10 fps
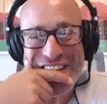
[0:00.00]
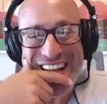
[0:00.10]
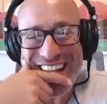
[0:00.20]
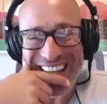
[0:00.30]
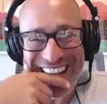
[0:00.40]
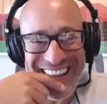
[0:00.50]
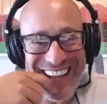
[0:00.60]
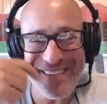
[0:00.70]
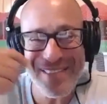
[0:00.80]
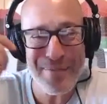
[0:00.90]

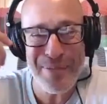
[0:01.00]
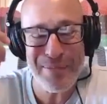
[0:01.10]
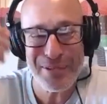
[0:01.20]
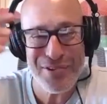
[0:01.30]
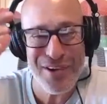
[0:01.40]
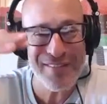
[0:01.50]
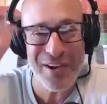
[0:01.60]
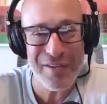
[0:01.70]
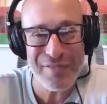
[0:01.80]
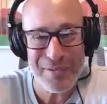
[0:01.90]
Shocking. I, there are people
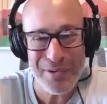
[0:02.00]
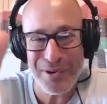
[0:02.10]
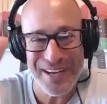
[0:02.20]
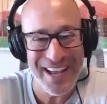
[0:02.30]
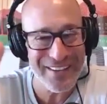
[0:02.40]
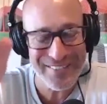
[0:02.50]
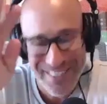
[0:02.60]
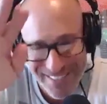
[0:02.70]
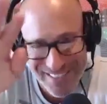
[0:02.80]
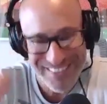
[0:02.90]
driving off the road
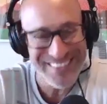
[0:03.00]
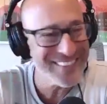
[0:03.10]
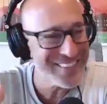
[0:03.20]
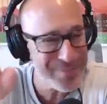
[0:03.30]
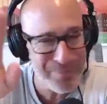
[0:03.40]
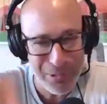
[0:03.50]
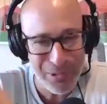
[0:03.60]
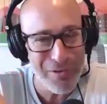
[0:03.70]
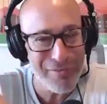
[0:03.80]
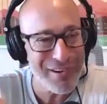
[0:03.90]
now. Listen, just
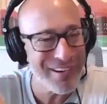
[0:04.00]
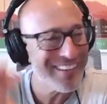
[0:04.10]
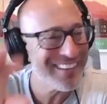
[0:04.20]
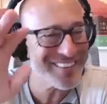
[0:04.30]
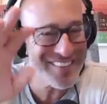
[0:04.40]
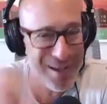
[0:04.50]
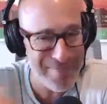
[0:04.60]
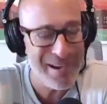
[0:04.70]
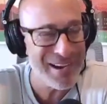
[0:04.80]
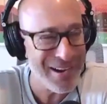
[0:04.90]
pull over,
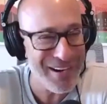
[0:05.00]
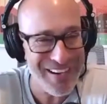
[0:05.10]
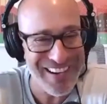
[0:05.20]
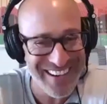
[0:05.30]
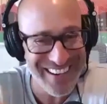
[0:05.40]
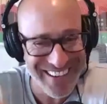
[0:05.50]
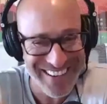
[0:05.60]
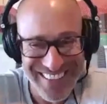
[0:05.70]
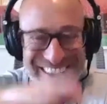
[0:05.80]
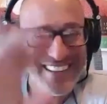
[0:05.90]
stop your
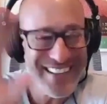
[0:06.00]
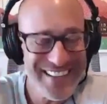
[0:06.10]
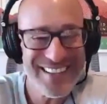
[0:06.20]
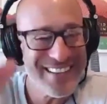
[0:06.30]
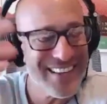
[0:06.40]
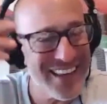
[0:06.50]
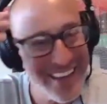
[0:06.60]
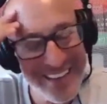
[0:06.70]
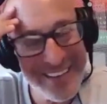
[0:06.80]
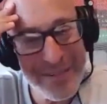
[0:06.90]
car.
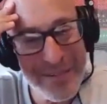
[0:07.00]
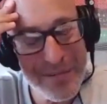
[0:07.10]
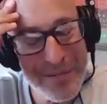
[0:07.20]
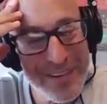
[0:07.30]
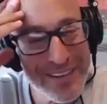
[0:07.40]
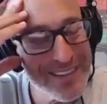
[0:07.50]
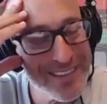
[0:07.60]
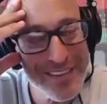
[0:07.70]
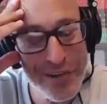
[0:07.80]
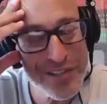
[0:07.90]
yeah.
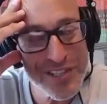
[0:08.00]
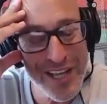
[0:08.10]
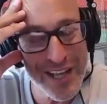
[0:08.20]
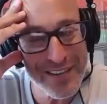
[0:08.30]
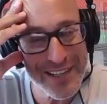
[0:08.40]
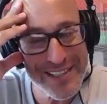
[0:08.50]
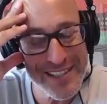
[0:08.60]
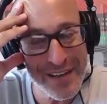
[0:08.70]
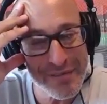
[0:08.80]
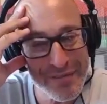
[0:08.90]
Earth shattering yeah.
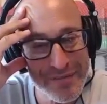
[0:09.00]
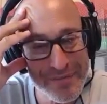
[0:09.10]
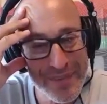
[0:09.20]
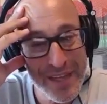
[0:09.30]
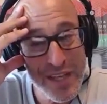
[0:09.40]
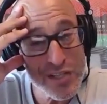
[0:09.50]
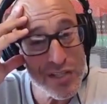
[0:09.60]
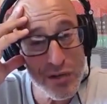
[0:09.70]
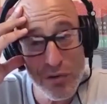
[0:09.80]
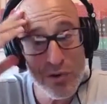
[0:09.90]
stuff.
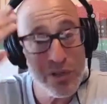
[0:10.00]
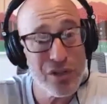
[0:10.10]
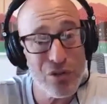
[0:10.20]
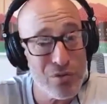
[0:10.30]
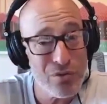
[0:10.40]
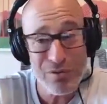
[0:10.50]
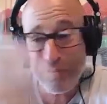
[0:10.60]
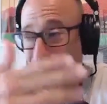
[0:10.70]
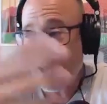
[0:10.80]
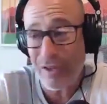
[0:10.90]
Yeah. So
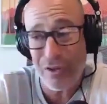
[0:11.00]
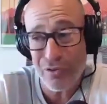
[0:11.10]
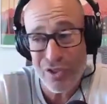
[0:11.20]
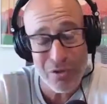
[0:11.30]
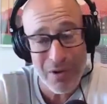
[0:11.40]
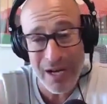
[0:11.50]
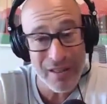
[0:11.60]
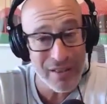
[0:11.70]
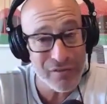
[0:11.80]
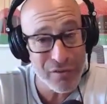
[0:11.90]
you you start
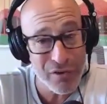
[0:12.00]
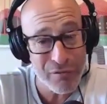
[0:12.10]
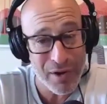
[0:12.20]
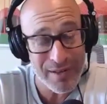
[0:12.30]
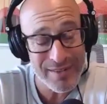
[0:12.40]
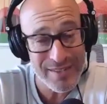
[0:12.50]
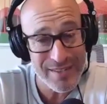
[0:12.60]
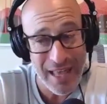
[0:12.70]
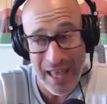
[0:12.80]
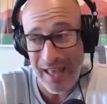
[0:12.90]
writing these for your
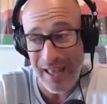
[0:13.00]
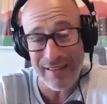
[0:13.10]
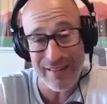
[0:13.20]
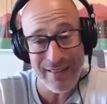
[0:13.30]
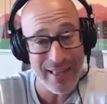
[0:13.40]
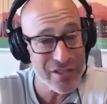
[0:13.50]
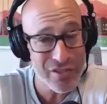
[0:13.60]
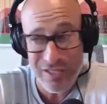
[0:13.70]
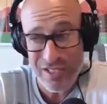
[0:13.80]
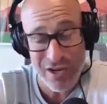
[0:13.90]
friends and they
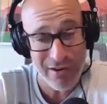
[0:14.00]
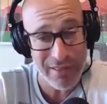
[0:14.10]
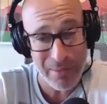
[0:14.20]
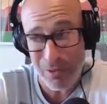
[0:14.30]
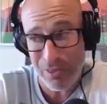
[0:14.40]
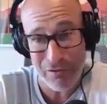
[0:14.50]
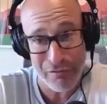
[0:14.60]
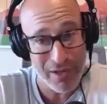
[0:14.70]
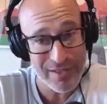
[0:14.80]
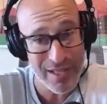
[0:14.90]
start sharing them with
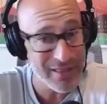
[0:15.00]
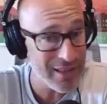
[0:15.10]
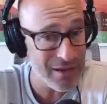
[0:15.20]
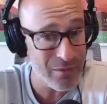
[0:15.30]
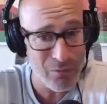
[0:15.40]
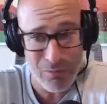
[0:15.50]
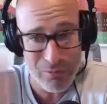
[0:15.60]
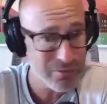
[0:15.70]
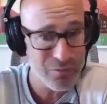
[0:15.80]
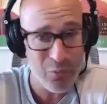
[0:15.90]
their friends. And then
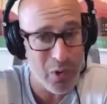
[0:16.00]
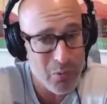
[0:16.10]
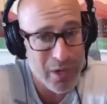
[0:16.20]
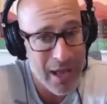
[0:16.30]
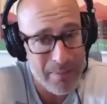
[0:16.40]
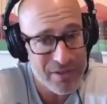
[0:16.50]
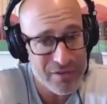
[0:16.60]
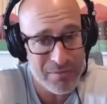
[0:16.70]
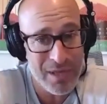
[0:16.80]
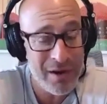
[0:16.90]
what what
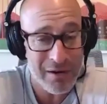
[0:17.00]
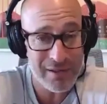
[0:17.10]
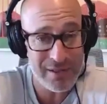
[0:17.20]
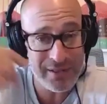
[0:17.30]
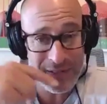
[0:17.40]
happens from there?